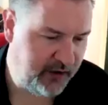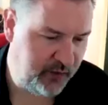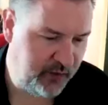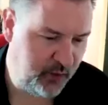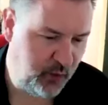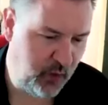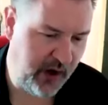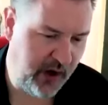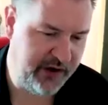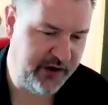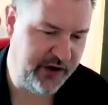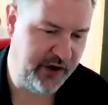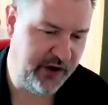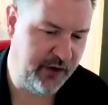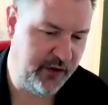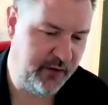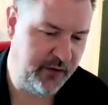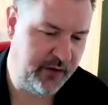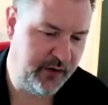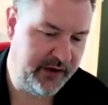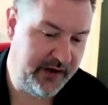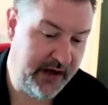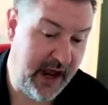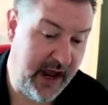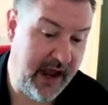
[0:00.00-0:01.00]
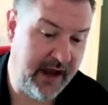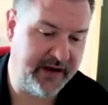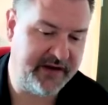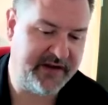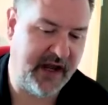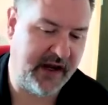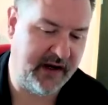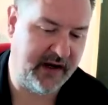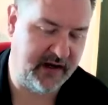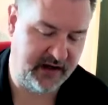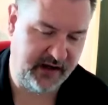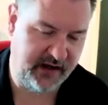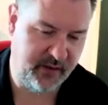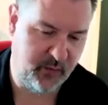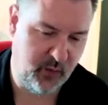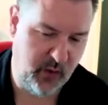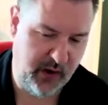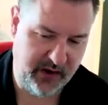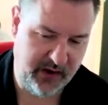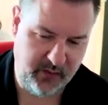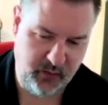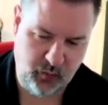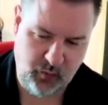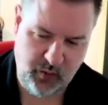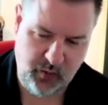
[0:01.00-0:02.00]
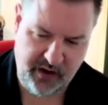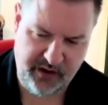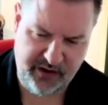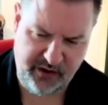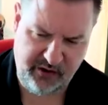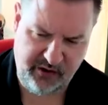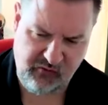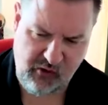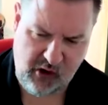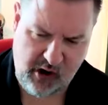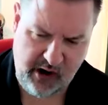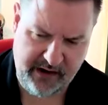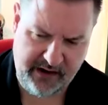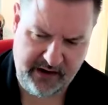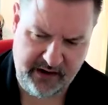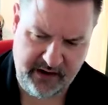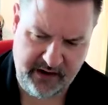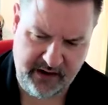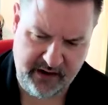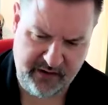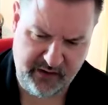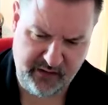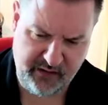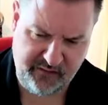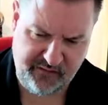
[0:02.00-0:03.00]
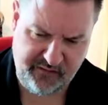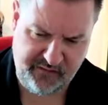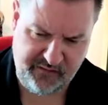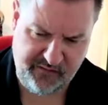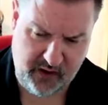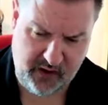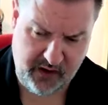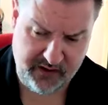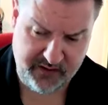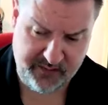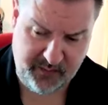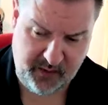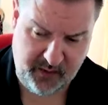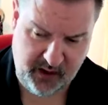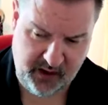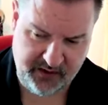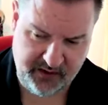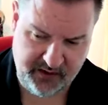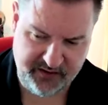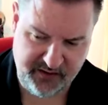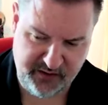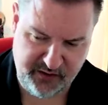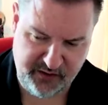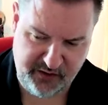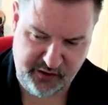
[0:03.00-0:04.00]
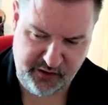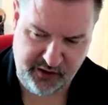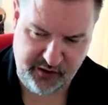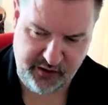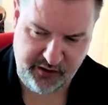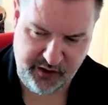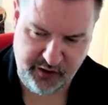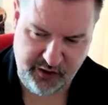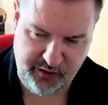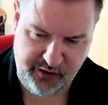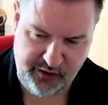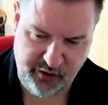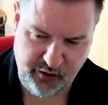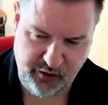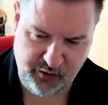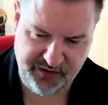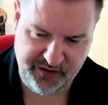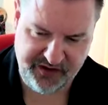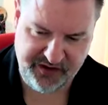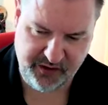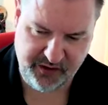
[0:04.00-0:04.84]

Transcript: and when you yeah exactly and when when you write in the first person you you're